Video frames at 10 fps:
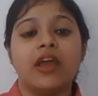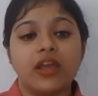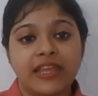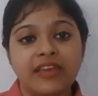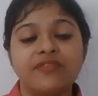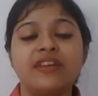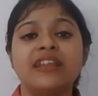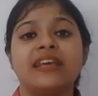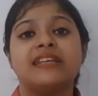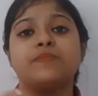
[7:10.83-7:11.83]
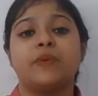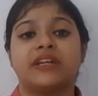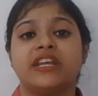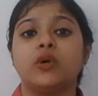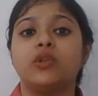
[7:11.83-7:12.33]
given his
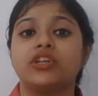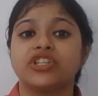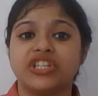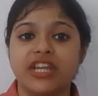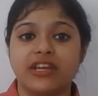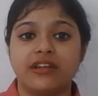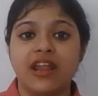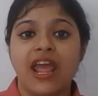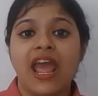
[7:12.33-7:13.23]
particular share